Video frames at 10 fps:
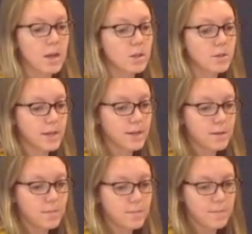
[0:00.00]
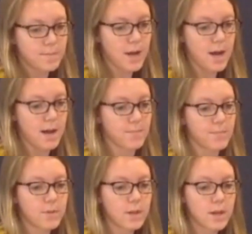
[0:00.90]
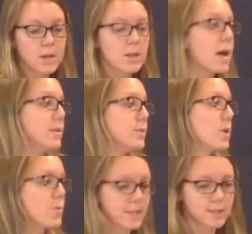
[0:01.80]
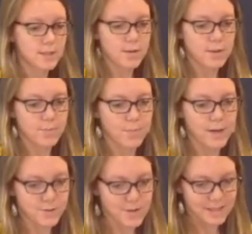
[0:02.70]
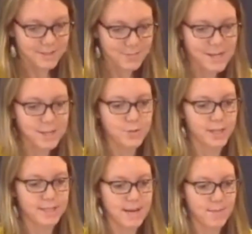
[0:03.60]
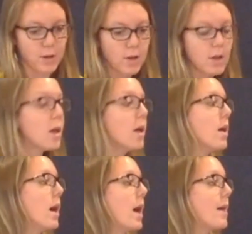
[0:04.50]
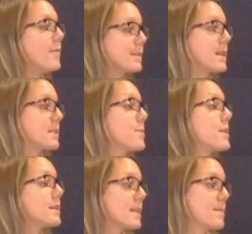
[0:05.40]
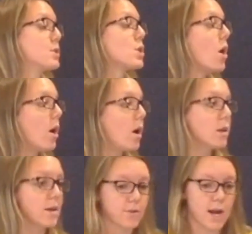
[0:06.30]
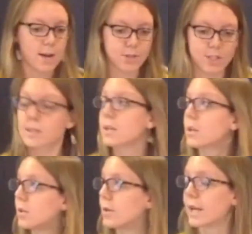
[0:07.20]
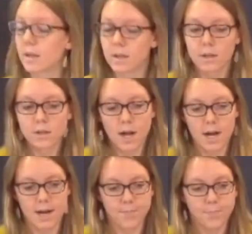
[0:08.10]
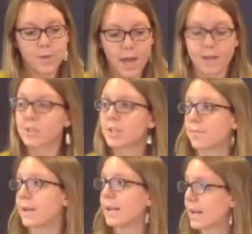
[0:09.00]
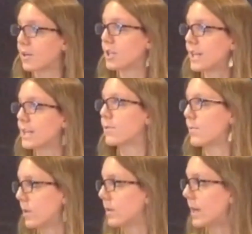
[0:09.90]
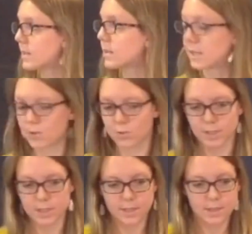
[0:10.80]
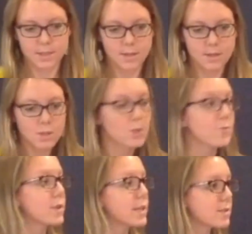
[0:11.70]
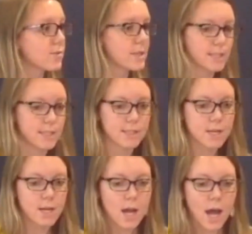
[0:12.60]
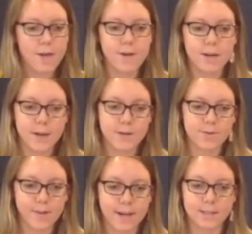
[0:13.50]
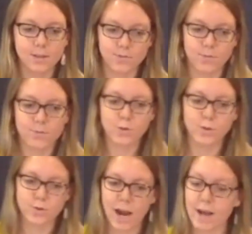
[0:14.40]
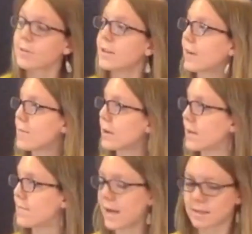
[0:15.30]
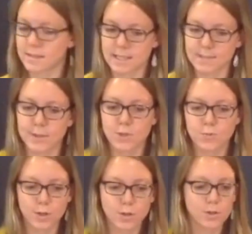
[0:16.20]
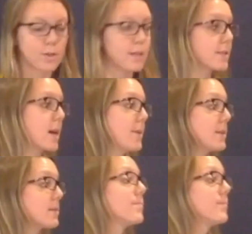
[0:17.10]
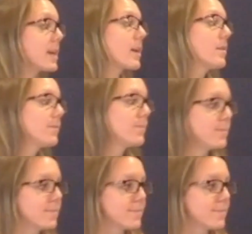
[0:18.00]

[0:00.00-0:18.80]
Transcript: including, um, and so this, by doing this, we need to examine, uh, have an assessment that examines all other options, including um, energy, meeting energy needs from less clean sources. So for these reasons, I recommend revising the, the draft environmental impact assessment to include these comments. Thank you.